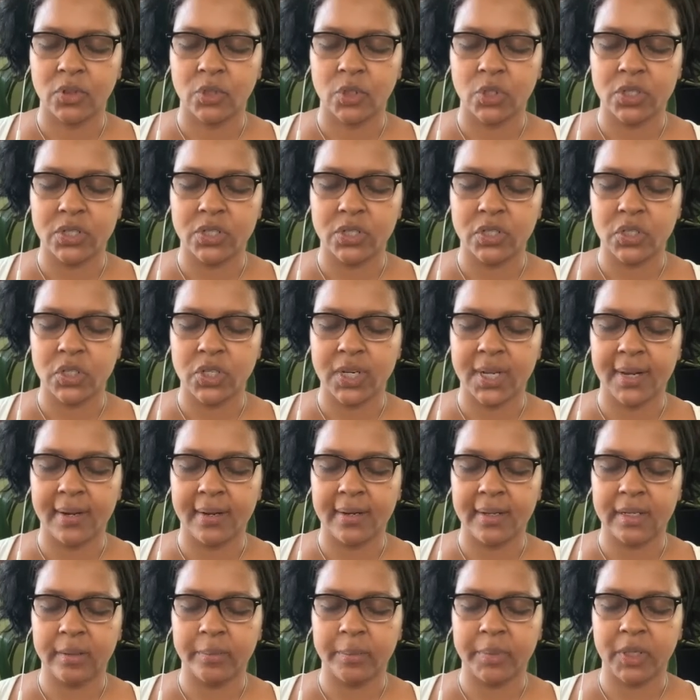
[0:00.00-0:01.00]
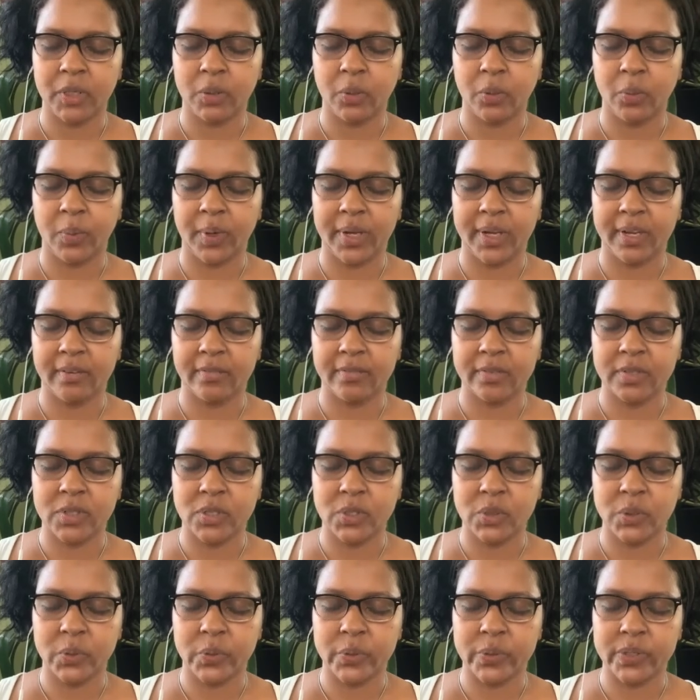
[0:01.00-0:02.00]
Just gently be aware of the
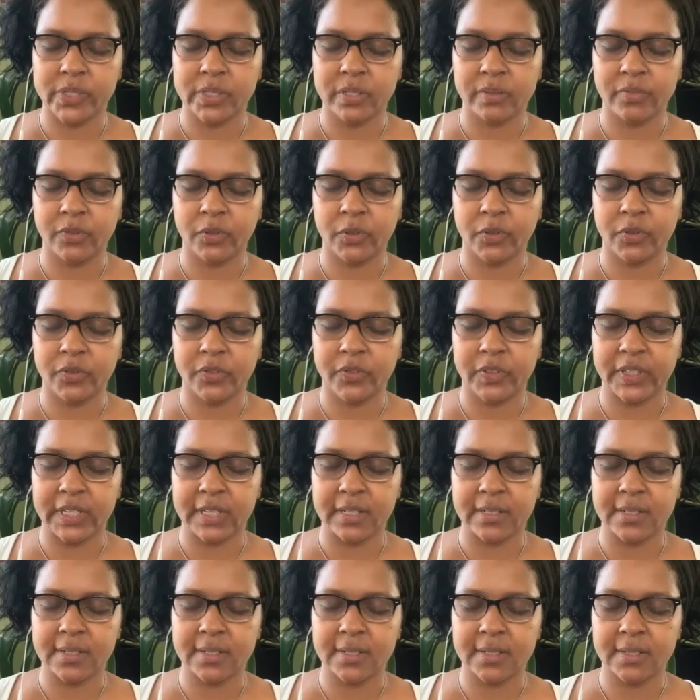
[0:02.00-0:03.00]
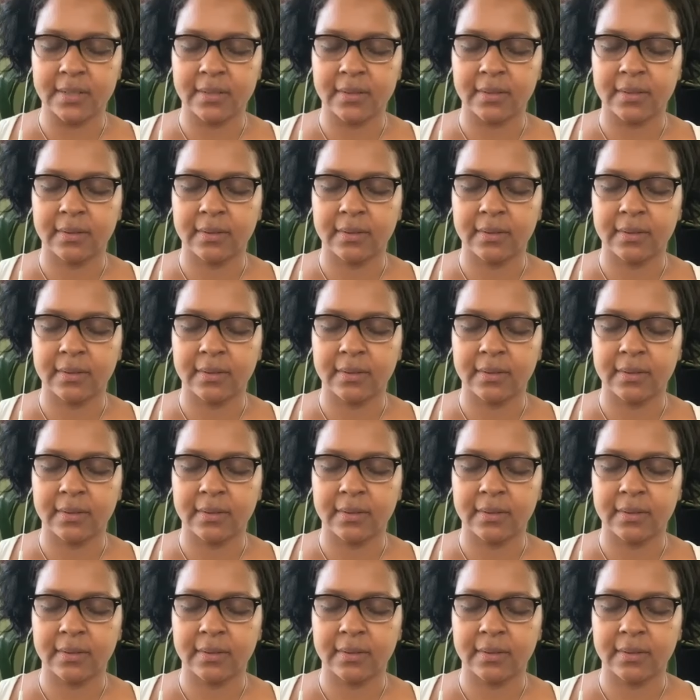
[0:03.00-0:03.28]
soles of your feet.